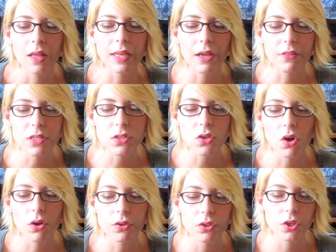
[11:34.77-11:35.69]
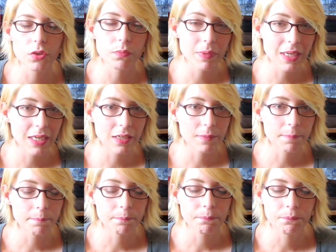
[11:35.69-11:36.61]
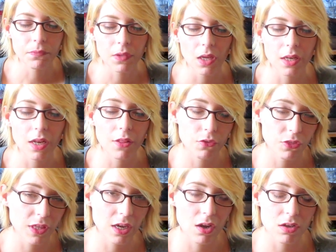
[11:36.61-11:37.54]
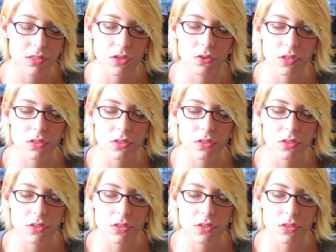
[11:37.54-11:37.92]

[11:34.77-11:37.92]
now this card could mean another thing also.